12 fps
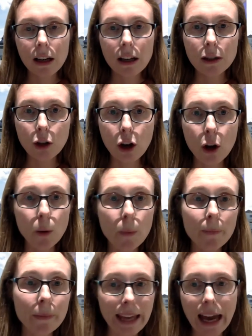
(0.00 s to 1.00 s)
So
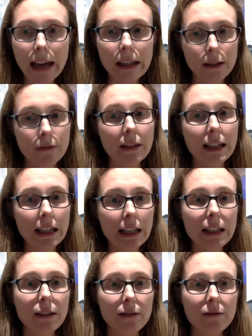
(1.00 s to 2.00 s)
yeah,
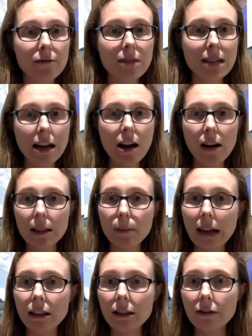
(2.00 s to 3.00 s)
really, really high
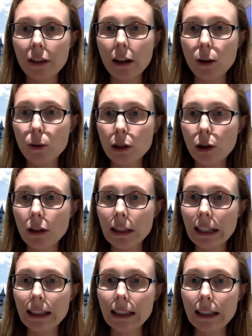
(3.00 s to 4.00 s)
demand for
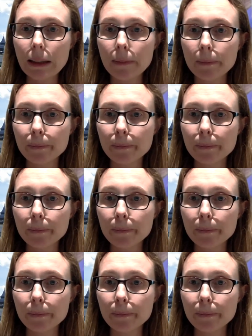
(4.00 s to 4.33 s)
audiologists.